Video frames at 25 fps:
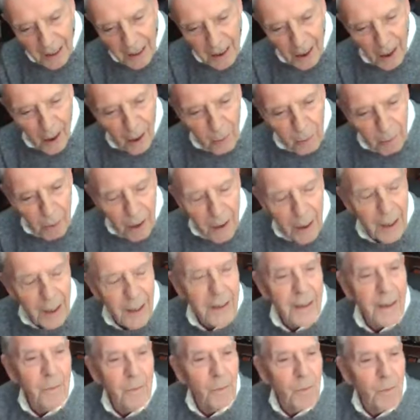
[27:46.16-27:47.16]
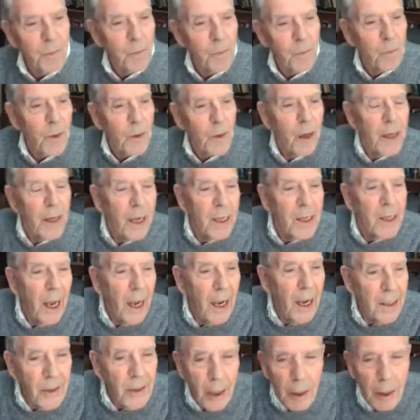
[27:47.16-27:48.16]
A young man
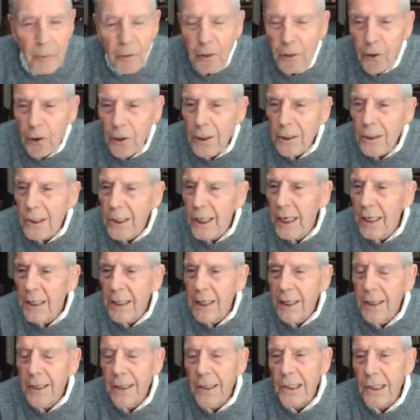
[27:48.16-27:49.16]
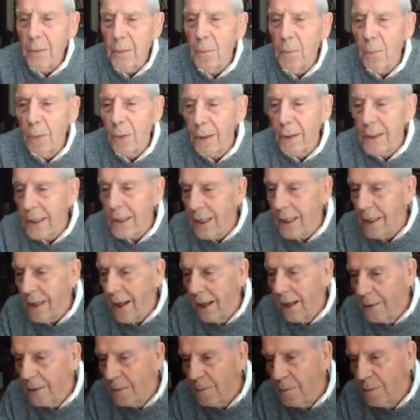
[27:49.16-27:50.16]
ended up 13 years in
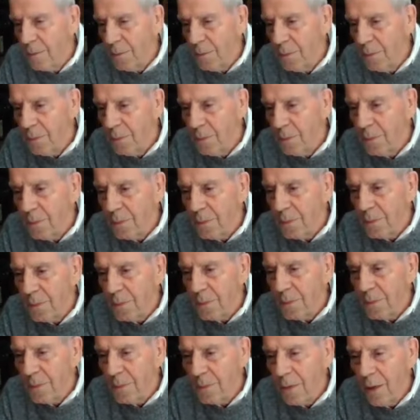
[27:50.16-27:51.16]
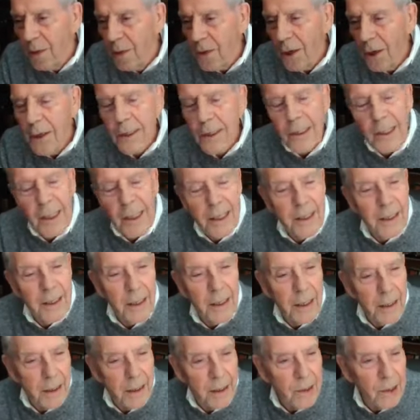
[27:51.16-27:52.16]
prison.
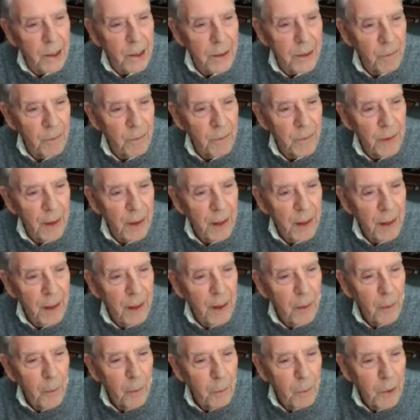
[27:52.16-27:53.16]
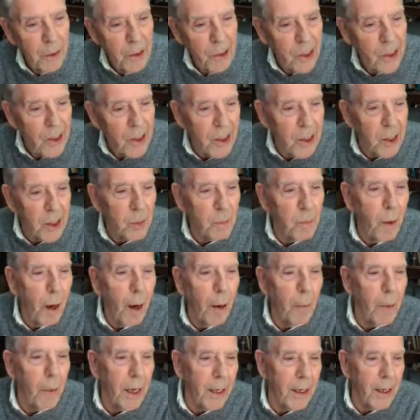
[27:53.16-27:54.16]
13 years. This is his
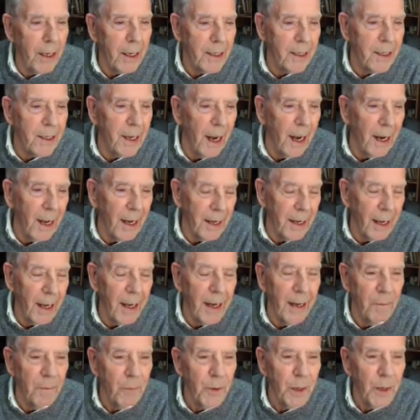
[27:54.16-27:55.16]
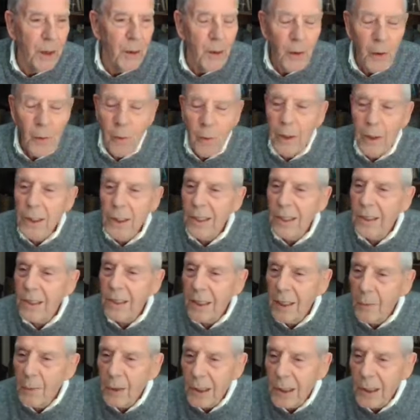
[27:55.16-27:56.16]
mommy and his daddy.
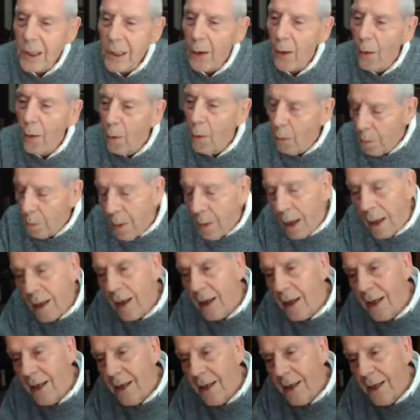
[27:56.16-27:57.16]
Wishes he was home.